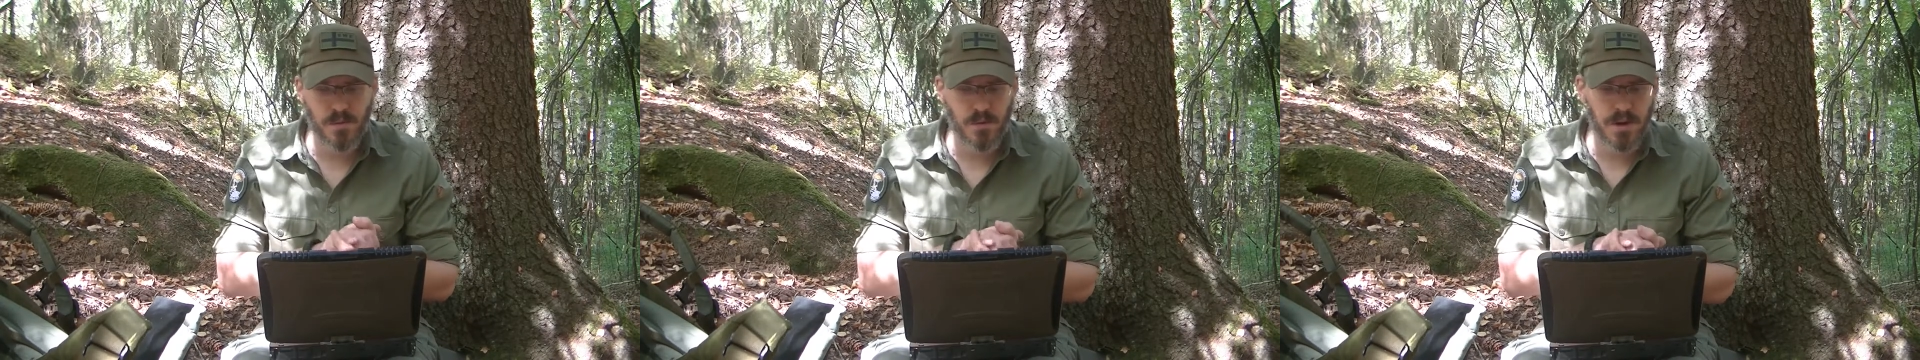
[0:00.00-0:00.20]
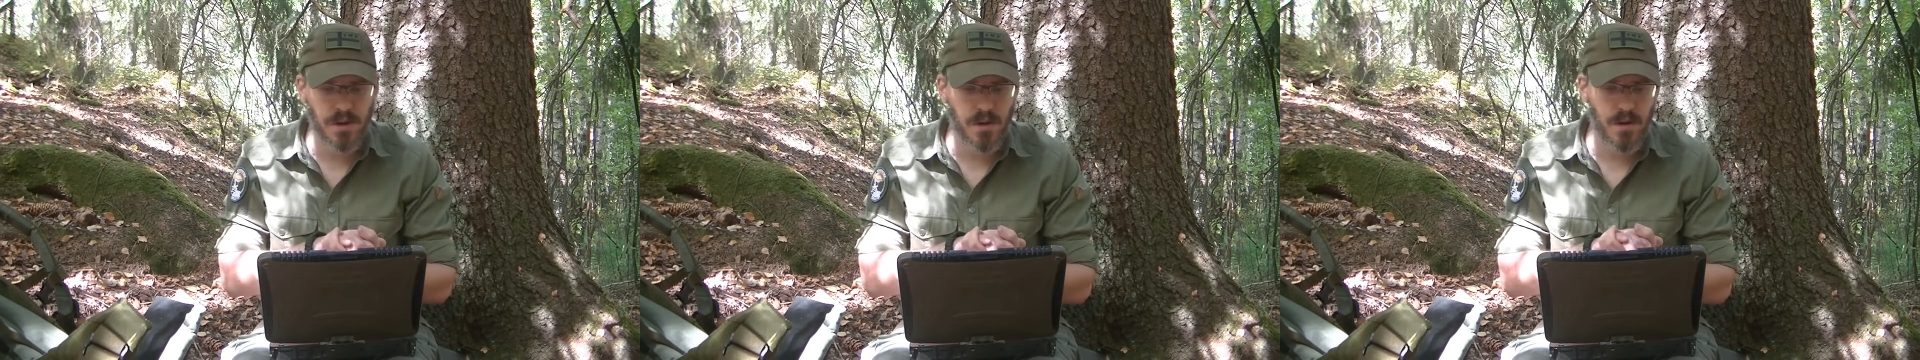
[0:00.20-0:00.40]

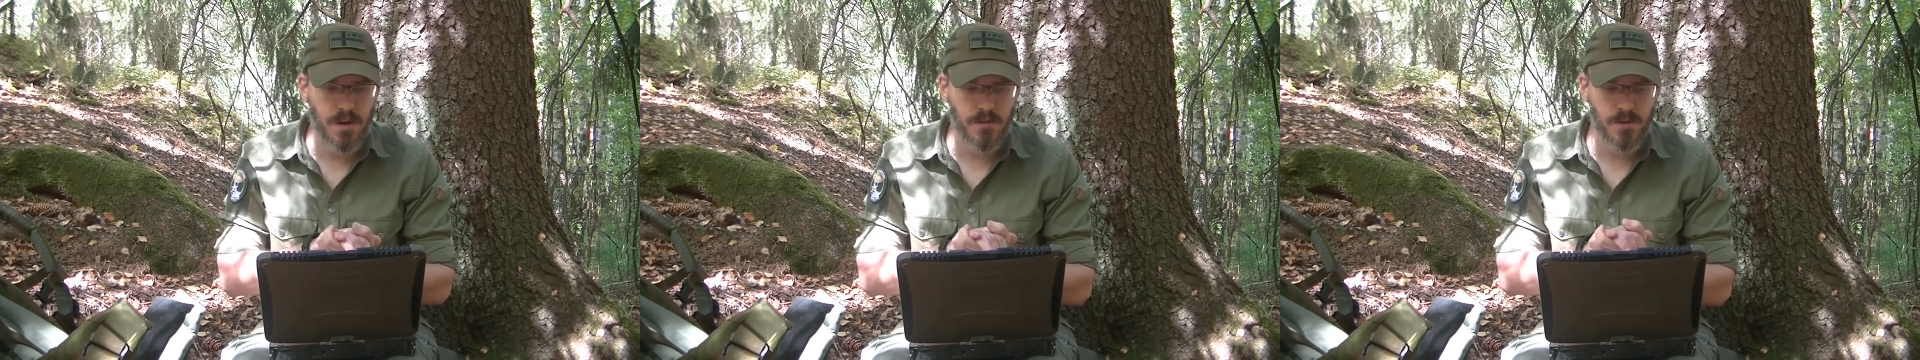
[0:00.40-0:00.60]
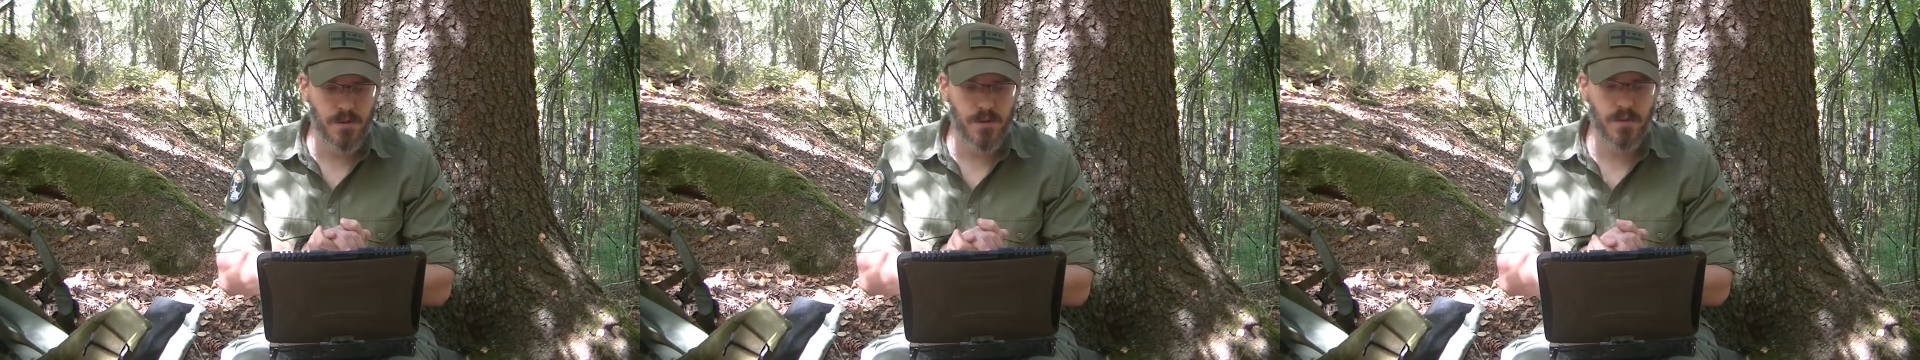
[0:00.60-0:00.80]
will
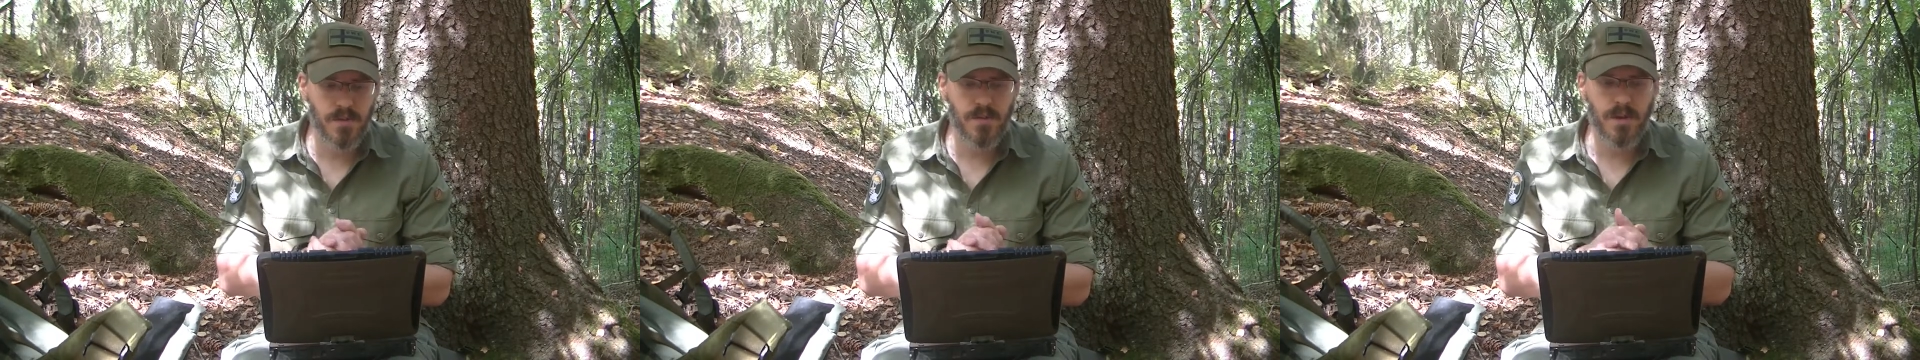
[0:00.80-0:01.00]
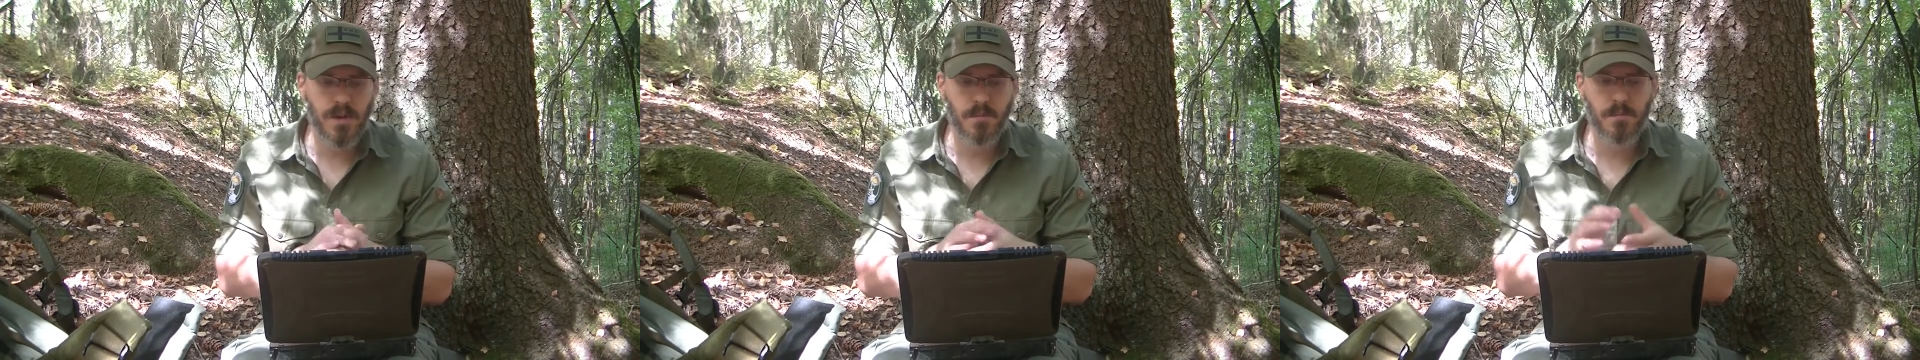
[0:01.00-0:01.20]
cover
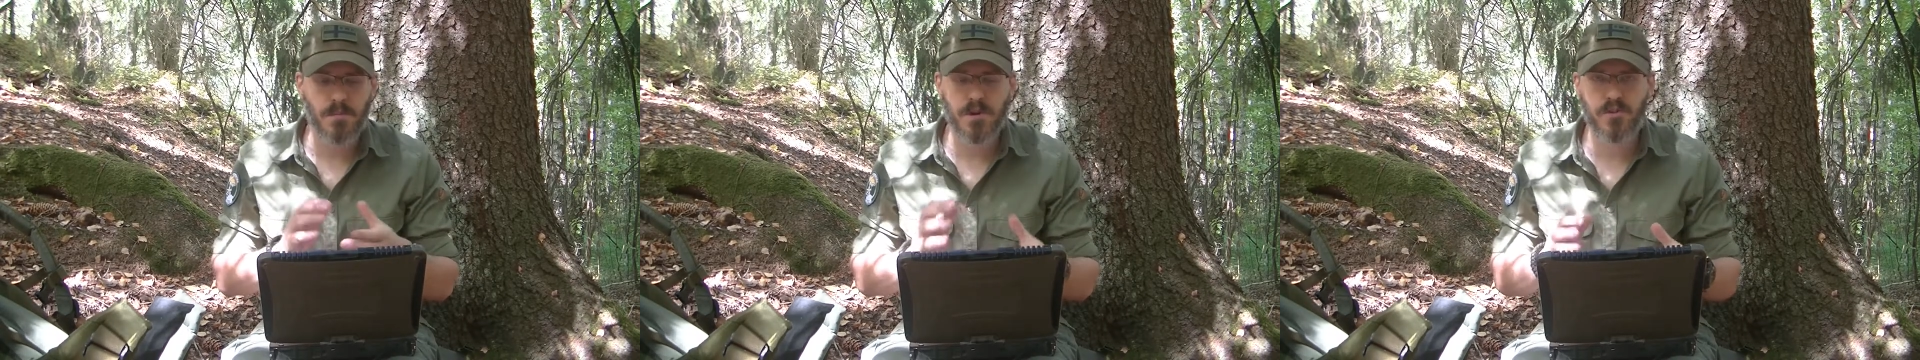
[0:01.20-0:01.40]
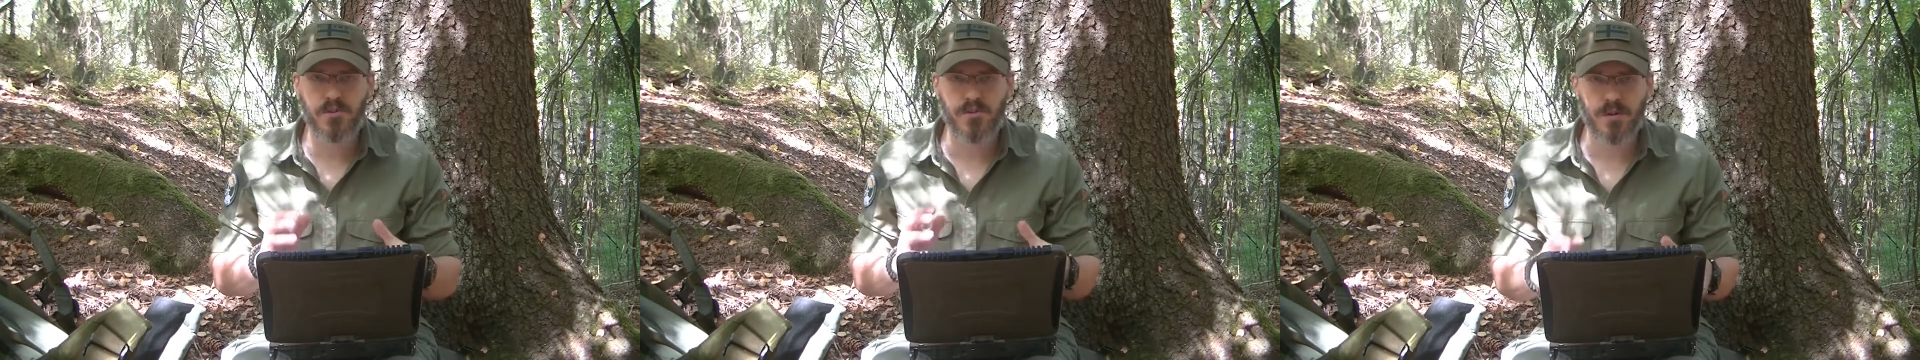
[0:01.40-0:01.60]
the
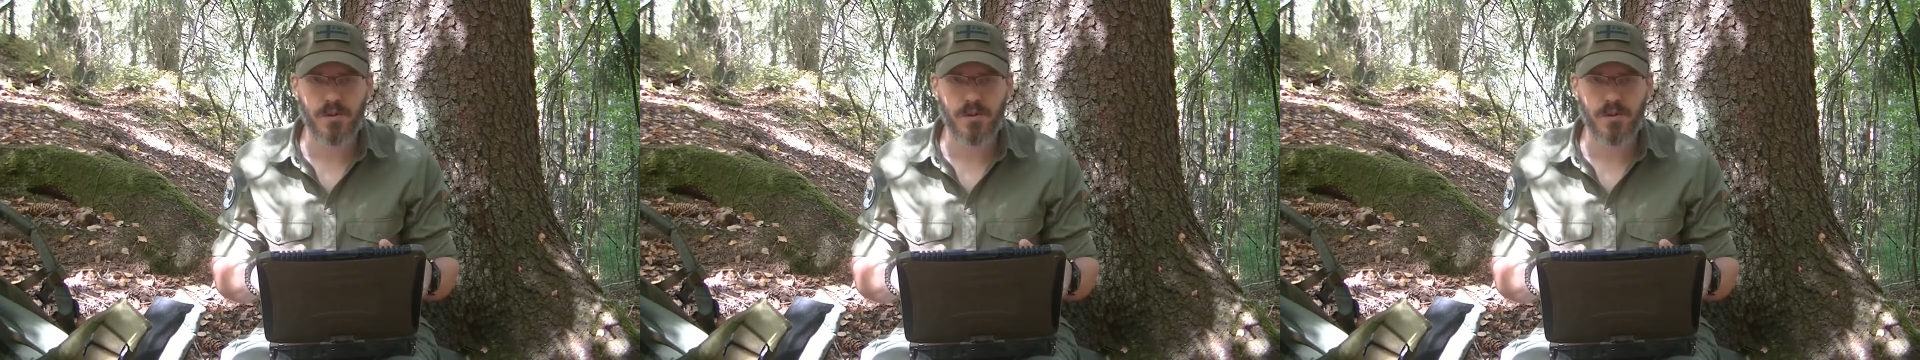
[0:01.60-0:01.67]
much